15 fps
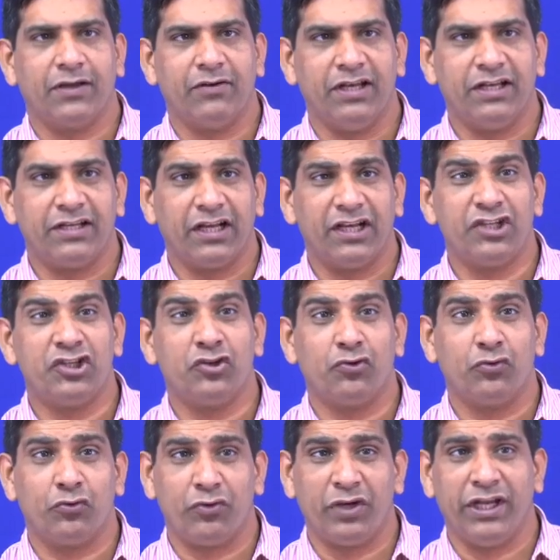I will encourage you
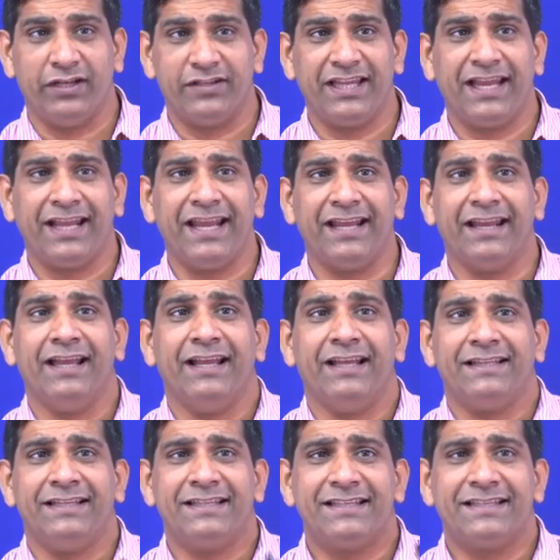to read. See, again,
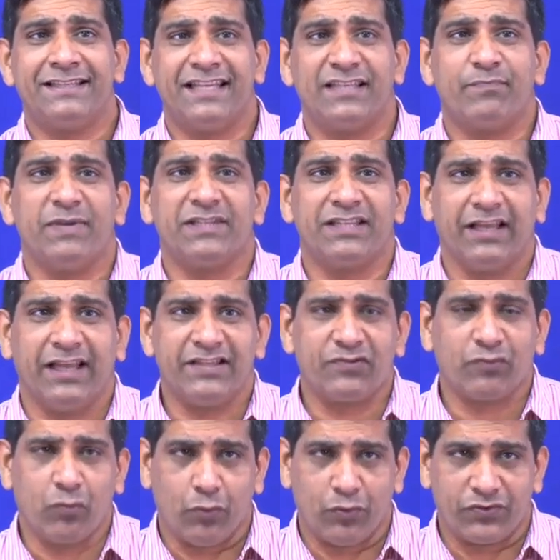this is a
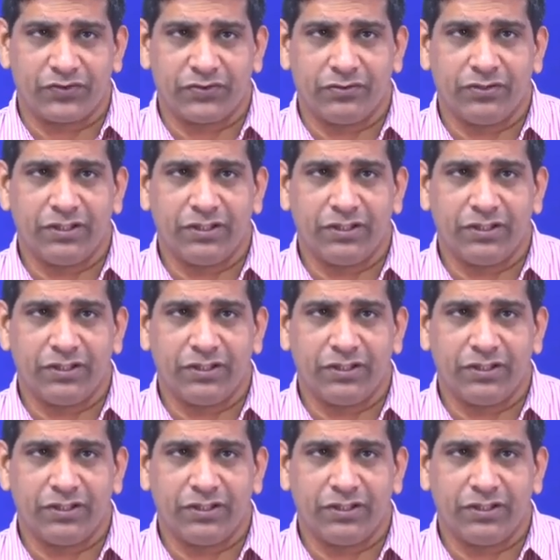specialized course.